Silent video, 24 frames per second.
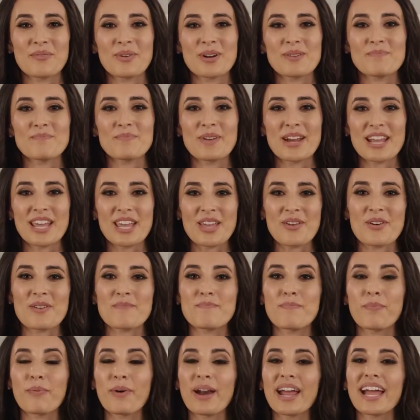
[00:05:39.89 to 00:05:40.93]
we're bringing you a
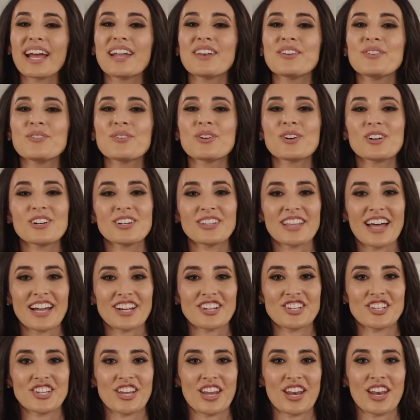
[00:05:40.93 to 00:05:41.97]
brand new
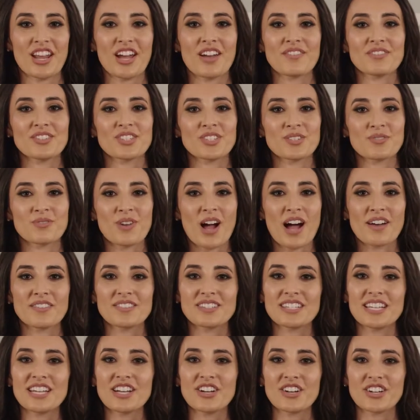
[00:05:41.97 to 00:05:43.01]
collection of
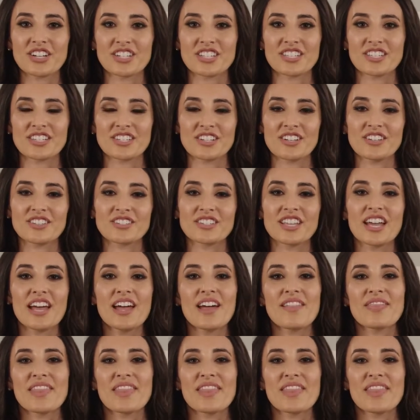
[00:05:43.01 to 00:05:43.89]
Swarovski crystals